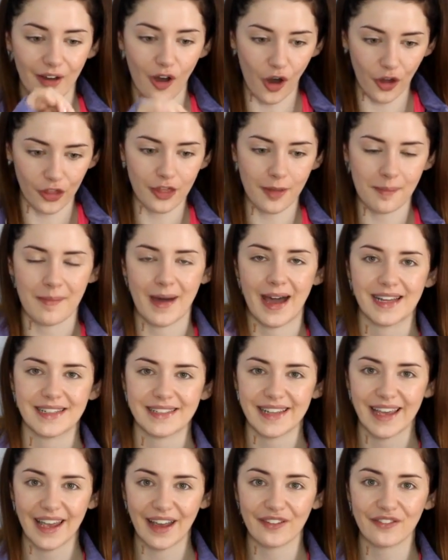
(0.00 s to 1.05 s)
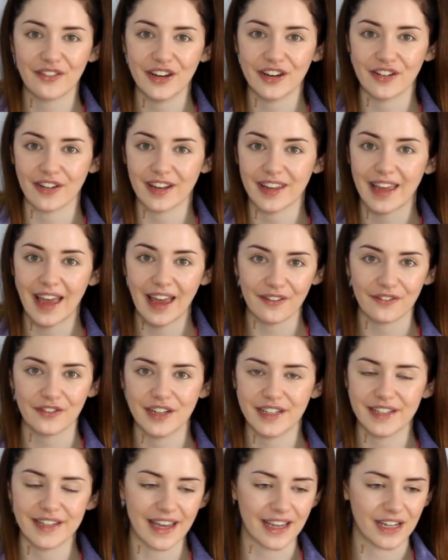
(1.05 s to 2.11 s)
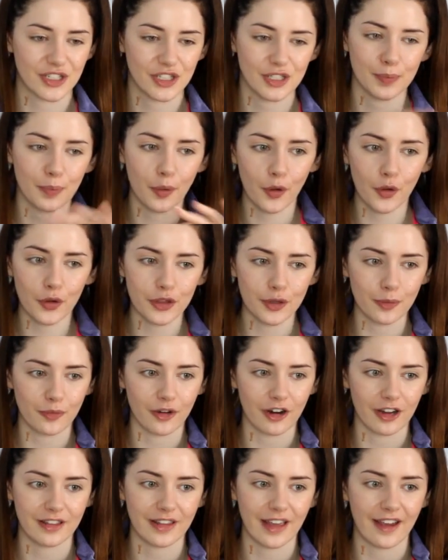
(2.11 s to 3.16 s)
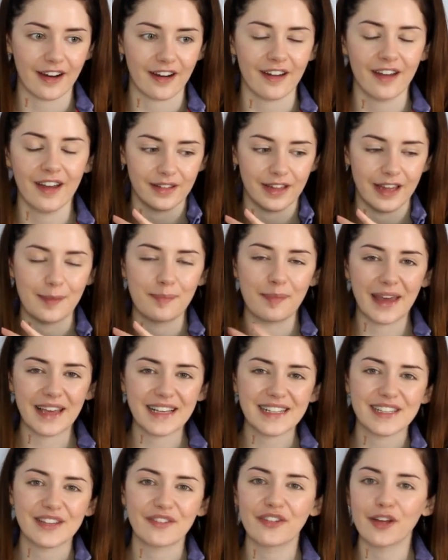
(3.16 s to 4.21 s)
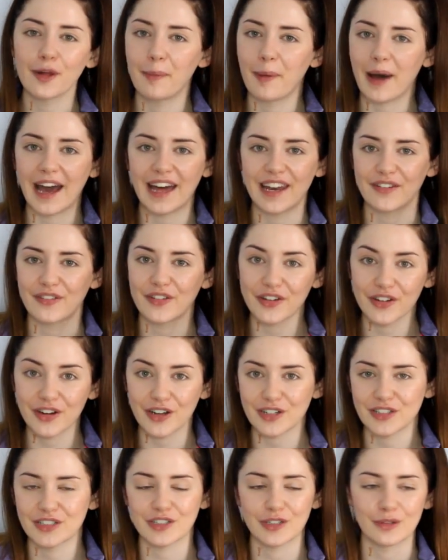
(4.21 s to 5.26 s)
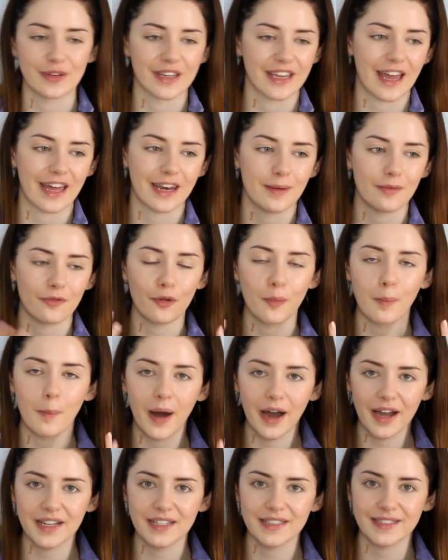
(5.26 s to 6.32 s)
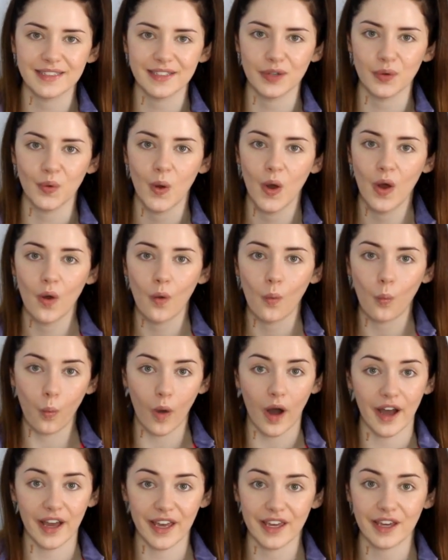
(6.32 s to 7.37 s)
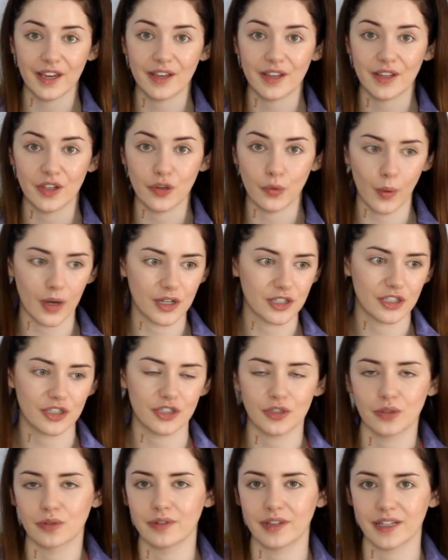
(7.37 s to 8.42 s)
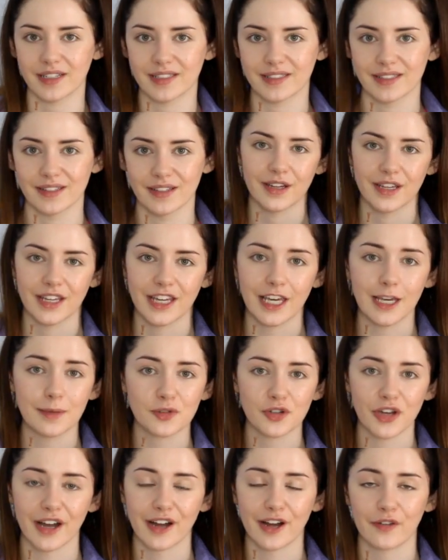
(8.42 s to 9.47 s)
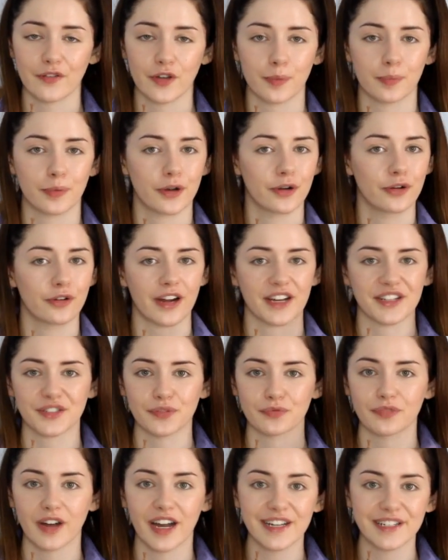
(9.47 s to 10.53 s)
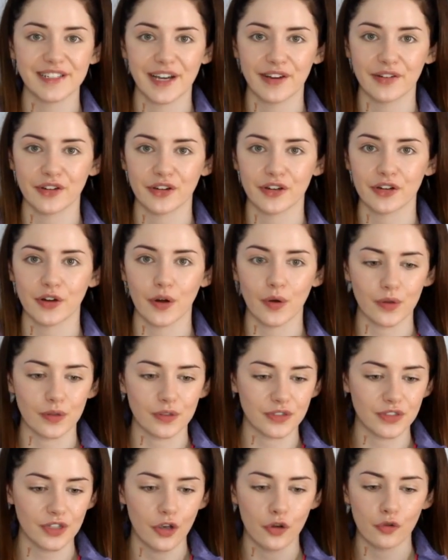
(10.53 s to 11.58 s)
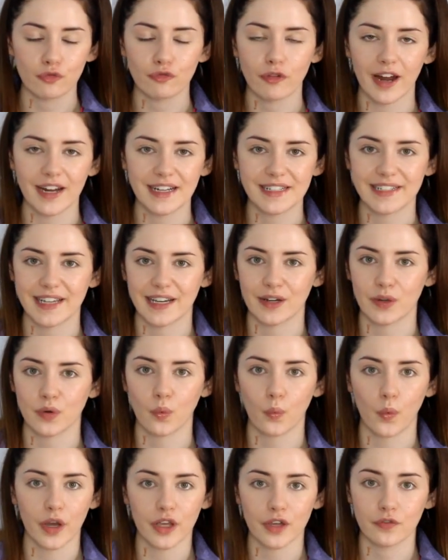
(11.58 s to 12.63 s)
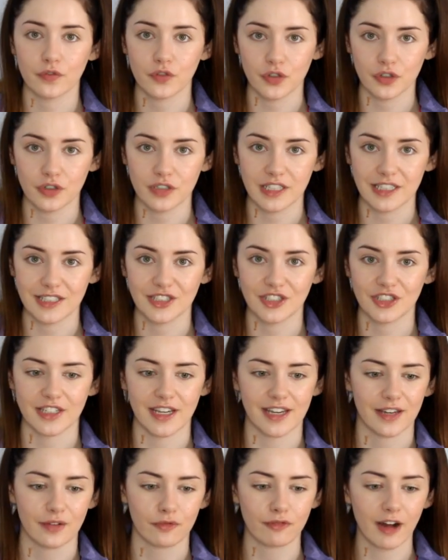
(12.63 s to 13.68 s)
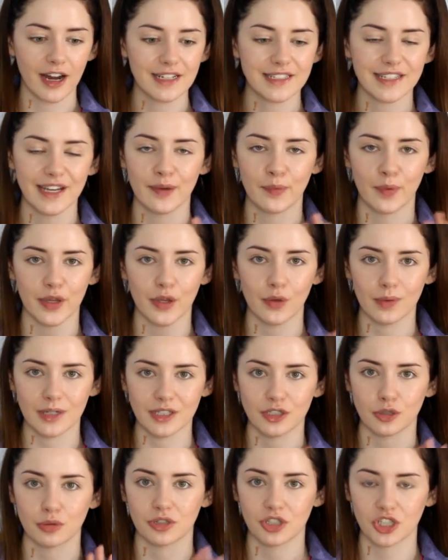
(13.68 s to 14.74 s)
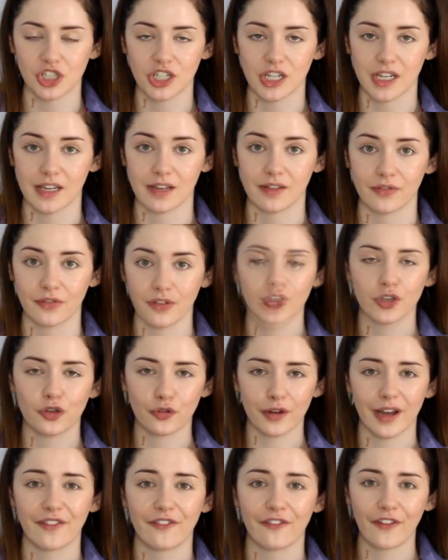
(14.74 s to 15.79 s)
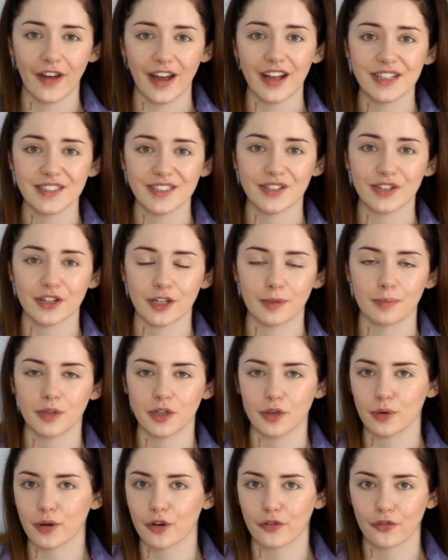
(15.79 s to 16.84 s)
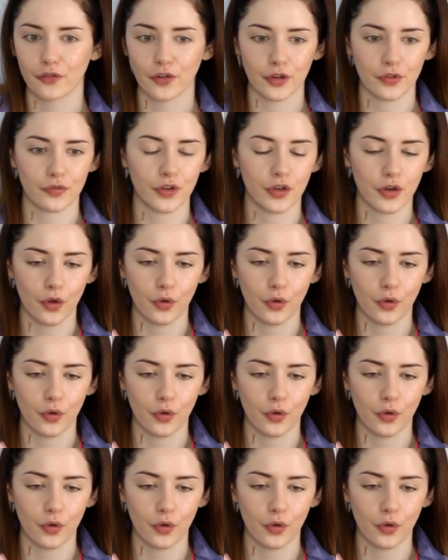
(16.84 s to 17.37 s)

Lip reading: on the mat every night, every day. Just put them right there. It makes you feel bad if you're not doing it, and it reminds you why you want to do this. Keep track of your progress. Write down your goals. Write down what you've done each day. Write down what you want to achieve. You can create files in your computer full of, you